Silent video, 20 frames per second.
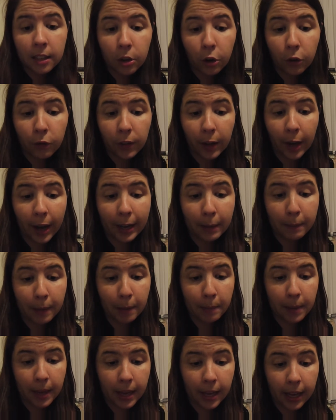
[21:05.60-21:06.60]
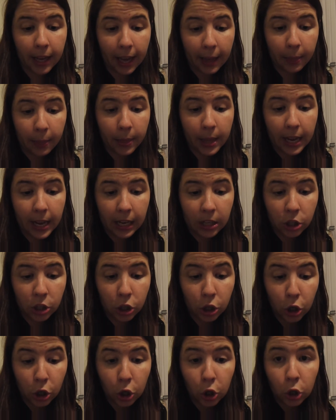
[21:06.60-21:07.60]
so that hopefully I can maybe get
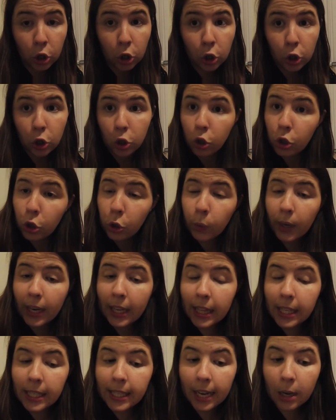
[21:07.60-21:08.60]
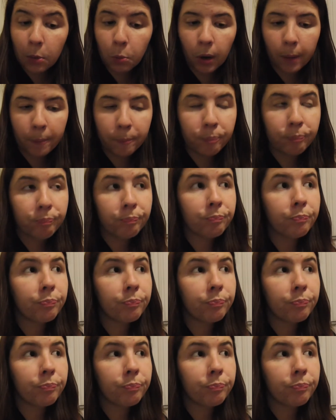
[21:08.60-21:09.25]
it to read the second one.